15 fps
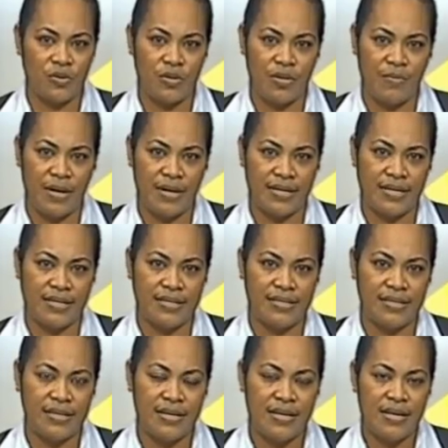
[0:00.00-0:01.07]
to the
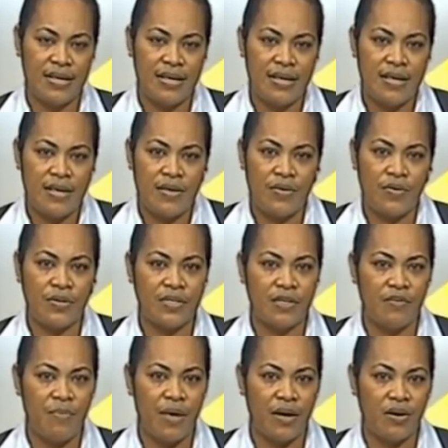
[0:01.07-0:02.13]
markets. The
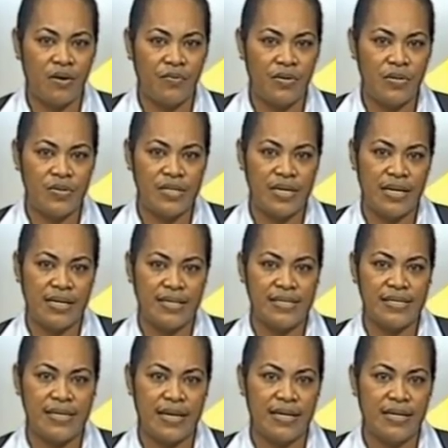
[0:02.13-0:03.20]
Reserve Bank of New Zealand
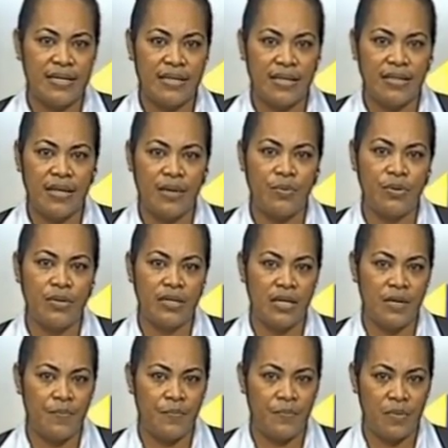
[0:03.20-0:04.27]
said that they would
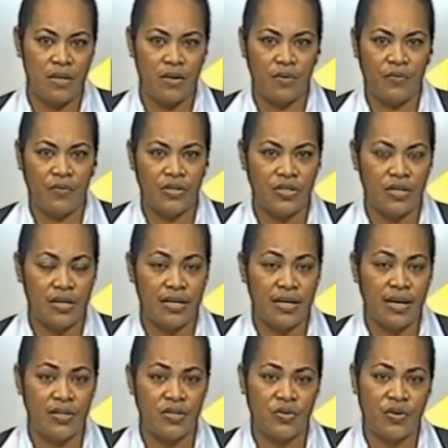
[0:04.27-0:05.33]
keep the official
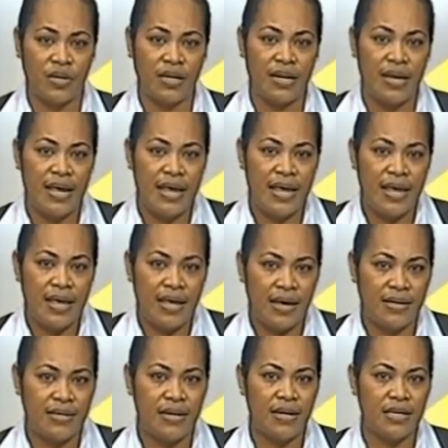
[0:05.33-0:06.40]
cash rate
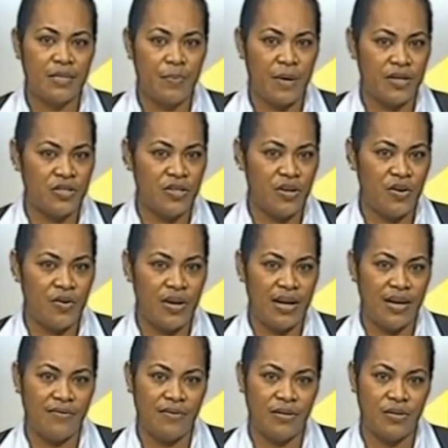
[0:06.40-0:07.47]
at an expansionary
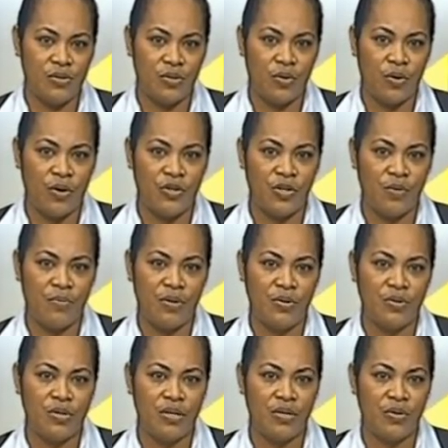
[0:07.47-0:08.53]
level to
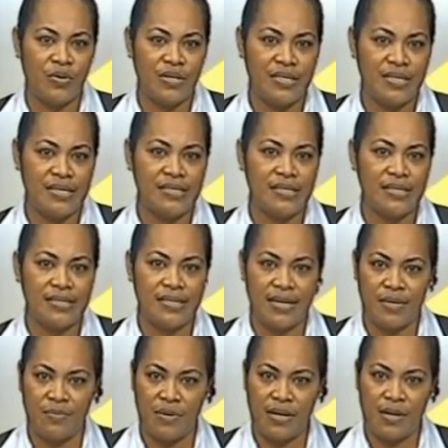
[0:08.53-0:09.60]
contribute to increasing
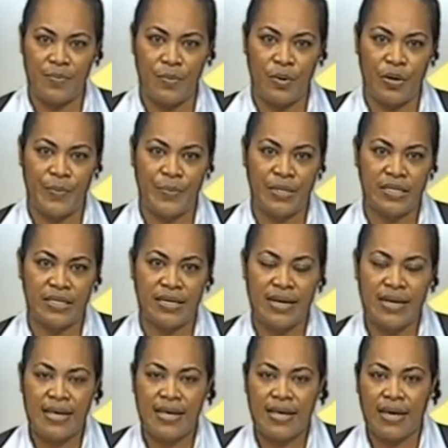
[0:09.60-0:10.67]
sustainable employment
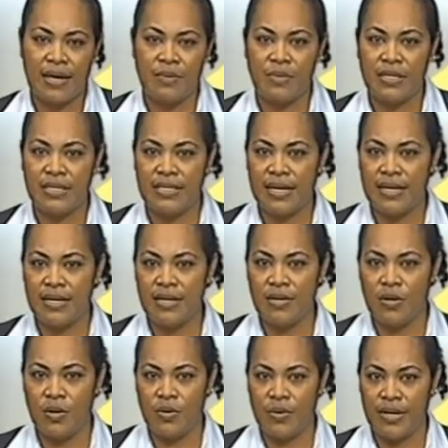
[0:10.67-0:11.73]
and maintaining
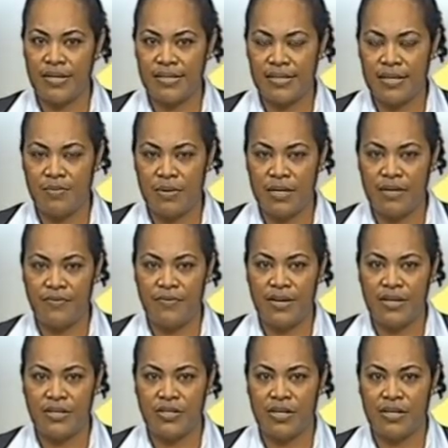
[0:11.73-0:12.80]
low and stable
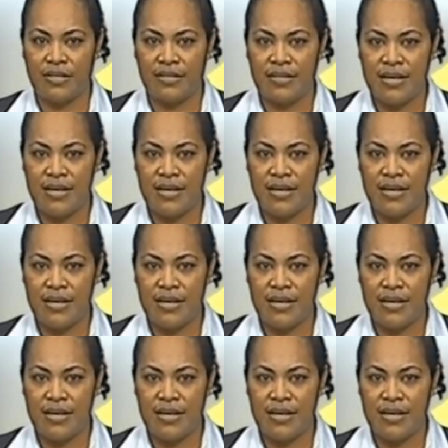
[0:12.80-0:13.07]
inflation.